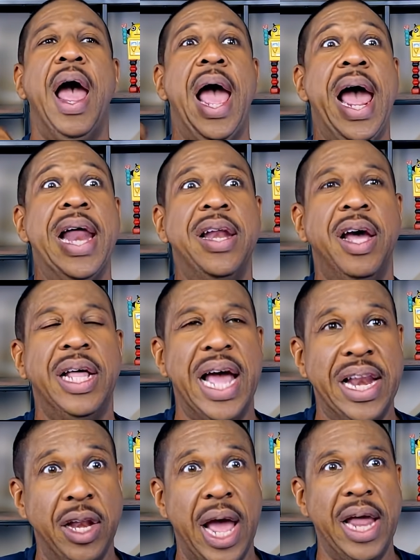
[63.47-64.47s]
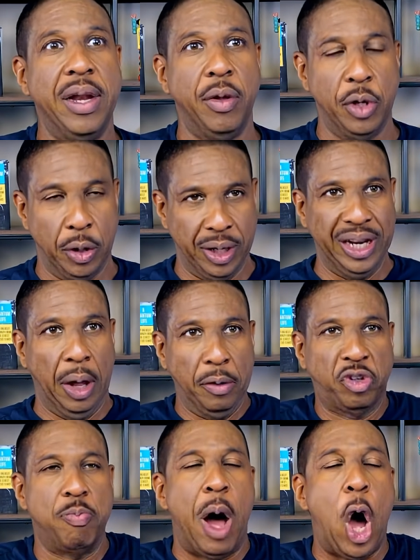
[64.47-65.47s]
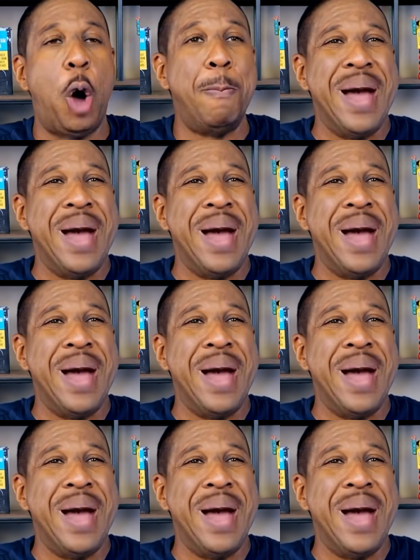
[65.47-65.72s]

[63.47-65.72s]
And and and uh, small